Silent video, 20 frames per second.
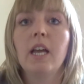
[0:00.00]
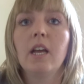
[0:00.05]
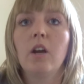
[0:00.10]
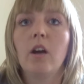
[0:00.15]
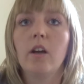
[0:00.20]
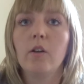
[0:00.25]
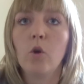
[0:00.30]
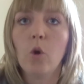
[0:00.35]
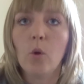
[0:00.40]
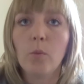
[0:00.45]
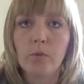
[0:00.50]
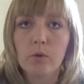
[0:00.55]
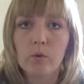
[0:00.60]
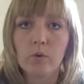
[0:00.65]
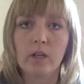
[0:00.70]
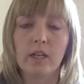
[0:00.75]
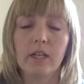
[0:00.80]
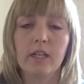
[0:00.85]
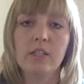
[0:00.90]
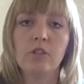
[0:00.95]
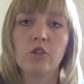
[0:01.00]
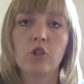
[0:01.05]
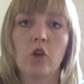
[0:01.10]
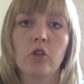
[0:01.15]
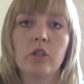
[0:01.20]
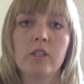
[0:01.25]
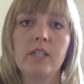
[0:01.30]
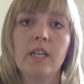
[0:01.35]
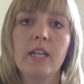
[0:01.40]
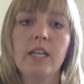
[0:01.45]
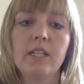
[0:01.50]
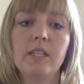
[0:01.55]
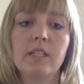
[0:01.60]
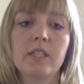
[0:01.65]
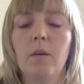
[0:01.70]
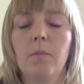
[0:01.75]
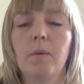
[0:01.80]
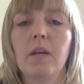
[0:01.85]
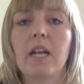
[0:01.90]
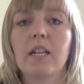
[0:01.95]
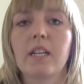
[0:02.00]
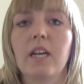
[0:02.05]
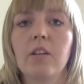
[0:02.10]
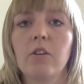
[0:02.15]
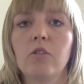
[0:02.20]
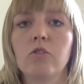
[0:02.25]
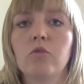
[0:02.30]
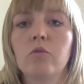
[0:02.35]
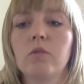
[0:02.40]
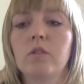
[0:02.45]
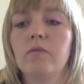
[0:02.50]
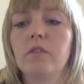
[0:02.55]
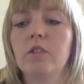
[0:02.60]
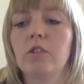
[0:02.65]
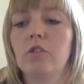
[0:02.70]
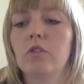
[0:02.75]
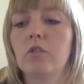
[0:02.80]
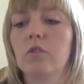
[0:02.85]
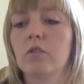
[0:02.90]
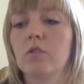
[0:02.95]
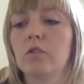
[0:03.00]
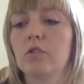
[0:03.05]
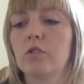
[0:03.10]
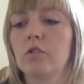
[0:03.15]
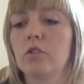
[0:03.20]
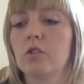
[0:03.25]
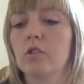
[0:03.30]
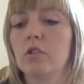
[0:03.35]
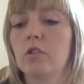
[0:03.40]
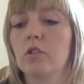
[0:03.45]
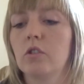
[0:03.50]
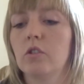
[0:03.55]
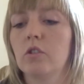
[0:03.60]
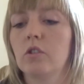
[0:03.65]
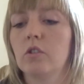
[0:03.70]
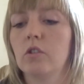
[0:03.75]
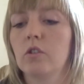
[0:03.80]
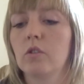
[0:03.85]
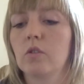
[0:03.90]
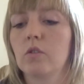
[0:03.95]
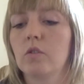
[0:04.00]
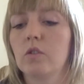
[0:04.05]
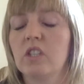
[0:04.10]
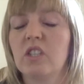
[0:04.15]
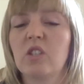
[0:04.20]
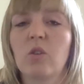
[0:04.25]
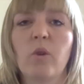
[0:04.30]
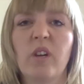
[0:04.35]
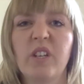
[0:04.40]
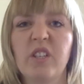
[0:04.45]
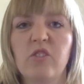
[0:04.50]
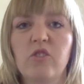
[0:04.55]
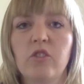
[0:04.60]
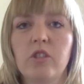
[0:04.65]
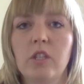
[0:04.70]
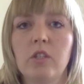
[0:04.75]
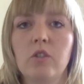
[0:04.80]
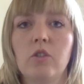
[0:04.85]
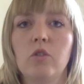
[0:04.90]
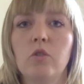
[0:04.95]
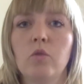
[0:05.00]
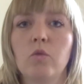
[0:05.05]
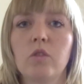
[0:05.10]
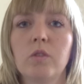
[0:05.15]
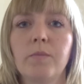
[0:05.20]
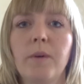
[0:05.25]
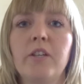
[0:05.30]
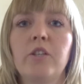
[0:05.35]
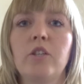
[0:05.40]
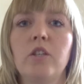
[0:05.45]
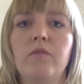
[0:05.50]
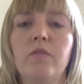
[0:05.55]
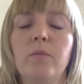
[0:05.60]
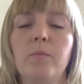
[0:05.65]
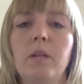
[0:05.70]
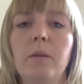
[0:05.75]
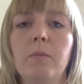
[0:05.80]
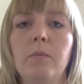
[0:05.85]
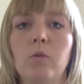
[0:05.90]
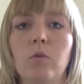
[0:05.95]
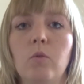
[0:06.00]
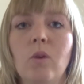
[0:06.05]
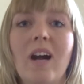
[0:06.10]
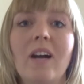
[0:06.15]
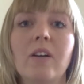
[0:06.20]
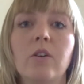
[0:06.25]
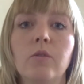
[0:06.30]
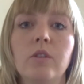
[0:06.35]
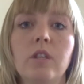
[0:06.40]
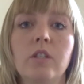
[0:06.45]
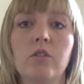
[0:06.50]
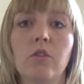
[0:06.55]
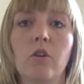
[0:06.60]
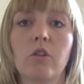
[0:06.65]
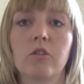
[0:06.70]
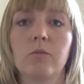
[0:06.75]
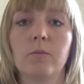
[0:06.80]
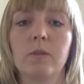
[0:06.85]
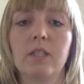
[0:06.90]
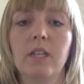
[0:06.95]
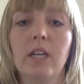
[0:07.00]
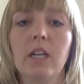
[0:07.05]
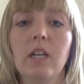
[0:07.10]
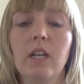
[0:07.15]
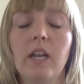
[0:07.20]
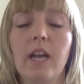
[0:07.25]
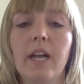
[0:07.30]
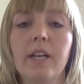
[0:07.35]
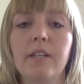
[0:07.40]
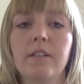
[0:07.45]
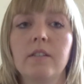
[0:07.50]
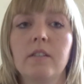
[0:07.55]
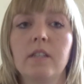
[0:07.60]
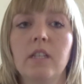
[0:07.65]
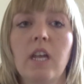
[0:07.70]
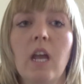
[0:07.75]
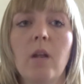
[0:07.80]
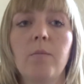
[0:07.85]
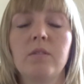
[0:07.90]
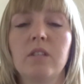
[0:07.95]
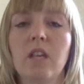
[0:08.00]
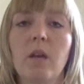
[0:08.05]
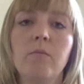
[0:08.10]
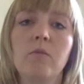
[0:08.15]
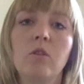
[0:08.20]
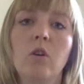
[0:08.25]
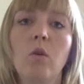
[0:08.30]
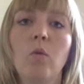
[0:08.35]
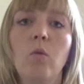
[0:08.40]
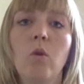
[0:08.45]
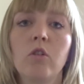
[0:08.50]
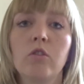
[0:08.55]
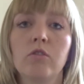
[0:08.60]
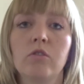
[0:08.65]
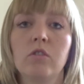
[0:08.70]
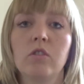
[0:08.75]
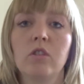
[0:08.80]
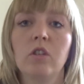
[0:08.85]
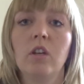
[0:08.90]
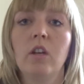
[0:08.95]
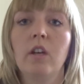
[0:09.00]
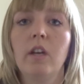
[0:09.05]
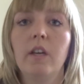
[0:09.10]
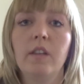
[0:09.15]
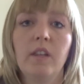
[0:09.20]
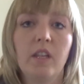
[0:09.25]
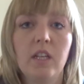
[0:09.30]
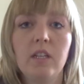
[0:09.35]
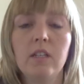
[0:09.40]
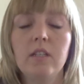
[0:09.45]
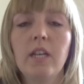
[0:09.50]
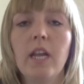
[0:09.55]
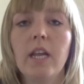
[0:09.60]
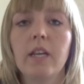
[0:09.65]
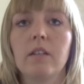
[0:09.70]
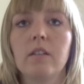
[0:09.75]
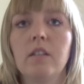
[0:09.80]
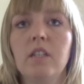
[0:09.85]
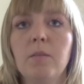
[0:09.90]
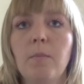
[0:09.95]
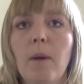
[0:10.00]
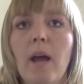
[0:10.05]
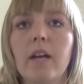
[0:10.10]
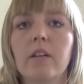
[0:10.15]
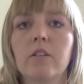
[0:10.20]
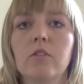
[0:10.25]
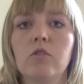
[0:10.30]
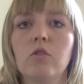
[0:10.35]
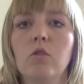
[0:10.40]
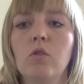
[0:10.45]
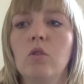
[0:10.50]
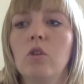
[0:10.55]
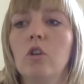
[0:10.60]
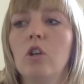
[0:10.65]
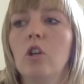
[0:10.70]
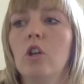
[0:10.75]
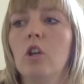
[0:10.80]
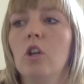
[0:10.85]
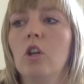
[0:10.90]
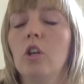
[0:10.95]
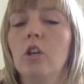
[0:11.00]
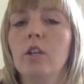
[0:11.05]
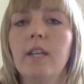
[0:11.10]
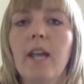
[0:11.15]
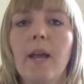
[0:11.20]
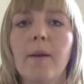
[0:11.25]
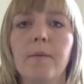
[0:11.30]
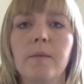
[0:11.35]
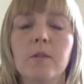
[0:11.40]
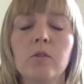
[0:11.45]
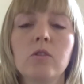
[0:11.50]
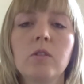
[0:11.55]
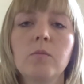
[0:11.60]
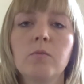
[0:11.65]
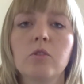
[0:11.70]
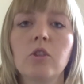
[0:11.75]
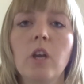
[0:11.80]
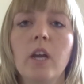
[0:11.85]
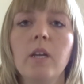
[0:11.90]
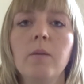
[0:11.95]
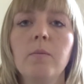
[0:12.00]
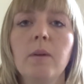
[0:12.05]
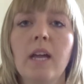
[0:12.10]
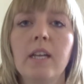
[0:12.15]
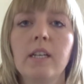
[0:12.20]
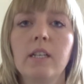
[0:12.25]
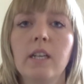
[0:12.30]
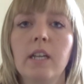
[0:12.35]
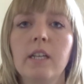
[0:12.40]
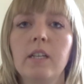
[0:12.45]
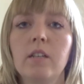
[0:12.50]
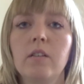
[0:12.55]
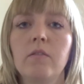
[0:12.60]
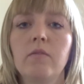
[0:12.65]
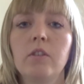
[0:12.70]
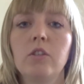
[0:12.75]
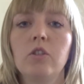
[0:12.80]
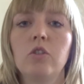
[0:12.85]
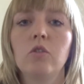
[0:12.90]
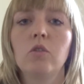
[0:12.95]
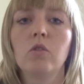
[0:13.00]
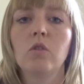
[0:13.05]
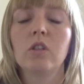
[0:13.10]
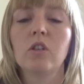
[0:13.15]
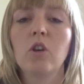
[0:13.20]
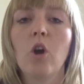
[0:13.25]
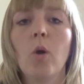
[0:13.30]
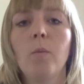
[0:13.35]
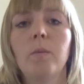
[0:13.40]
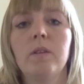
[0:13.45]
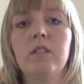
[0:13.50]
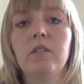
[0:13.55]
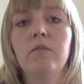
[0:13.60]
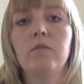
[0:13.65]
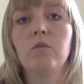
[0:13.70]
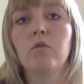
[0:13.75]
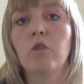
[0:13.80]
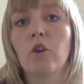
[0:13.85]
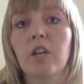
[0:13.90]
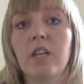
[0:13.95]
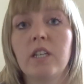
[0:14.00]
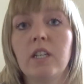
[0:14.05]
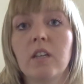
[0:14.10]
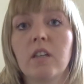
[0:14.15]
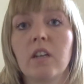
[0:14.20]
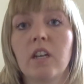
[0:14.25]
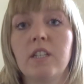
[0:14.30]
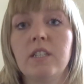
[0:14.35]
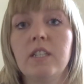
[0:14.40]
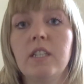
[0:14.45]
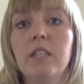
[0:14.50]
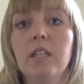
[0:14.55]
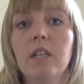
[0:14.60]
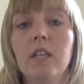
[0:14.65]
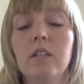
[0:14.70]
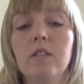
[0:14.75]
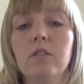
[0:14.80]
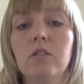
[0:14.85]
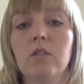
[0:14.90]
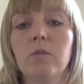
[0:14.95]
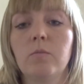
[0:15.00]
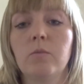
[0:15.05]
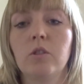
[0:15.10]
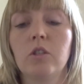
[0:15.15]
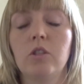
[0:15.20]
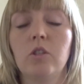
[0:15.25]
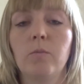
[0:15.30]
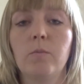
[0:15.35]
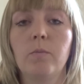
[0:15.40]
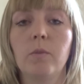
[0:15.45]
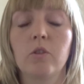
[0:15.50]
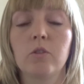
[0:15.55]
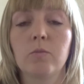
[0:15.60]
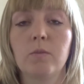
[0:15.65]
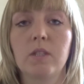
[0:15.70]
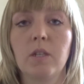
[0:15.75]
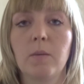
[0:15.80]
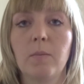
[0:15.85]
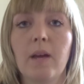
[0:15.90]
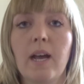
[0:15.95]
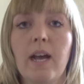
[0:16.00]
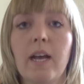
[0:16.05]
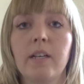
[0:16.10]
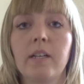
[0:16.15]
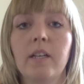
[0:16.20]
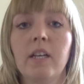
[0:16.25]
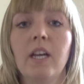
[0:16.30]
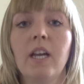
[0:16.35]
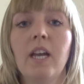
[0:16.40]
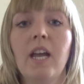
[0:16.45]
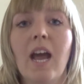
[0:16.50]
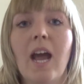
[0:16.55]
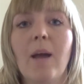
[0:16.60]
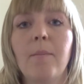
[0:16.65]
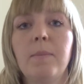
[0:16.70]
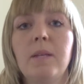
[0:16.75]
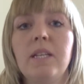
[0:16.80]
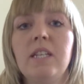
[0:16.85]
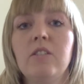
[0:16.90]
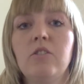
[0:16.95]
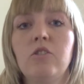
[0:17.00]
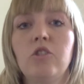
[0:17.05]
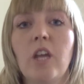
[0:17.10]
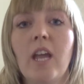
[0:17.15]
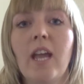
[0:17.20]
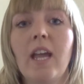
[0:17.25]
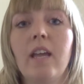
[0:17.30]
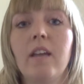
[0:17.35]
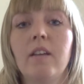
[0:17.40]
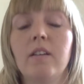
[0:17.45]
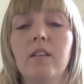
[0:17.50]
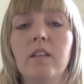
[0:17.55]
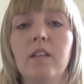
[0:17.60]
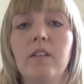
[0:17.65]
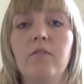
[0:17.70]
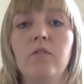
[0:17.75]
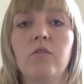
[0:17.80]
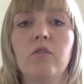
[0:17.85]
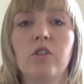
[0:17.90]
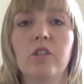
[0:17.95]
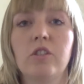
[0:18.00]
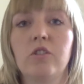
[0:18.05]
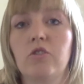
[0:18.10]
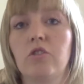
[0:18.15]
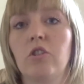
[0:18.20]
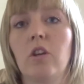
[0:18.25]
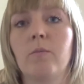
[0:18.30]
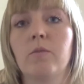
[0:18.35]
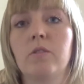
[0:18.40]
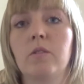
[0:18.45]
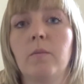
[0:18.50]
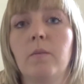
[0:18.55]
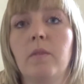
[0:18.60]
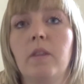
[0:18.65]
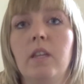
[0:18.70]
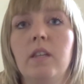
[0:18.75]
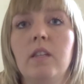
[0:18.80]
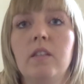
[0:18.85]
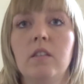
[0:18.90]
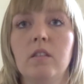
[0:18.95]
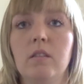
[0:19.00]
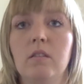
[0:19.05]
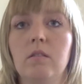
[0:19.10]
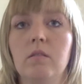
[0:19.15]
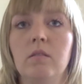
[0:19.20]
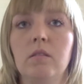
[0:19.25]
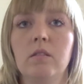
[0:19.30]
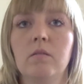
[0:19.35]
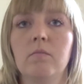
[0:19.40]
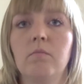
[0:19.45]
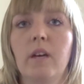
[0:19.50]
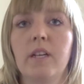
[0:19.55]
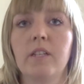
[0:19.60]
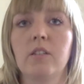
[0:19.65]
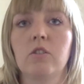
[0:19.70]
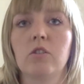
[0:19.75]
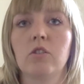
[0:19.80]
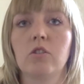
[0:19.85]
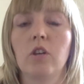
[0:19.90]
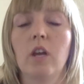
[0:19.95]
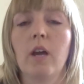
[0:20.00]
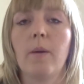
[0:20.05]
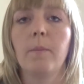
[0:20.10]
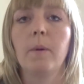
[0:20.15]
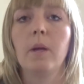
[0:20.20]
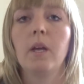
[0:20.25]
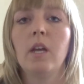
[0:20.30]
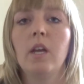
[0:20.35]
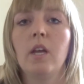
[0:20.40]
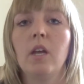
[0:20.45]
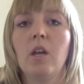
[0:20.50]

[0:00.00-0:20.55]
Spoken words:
I hope you enjoyed it. But yeah, I'll carry on doing the videos. These are quite interesting to do, especially for people who are going into hospital, and it helps them know what they need to take and need to pack. So yeah, so subscribe and like the video and comment if you've got any other ideas to put in your hospital bag, and please share if you've got Instagram or something. This is my Instagram.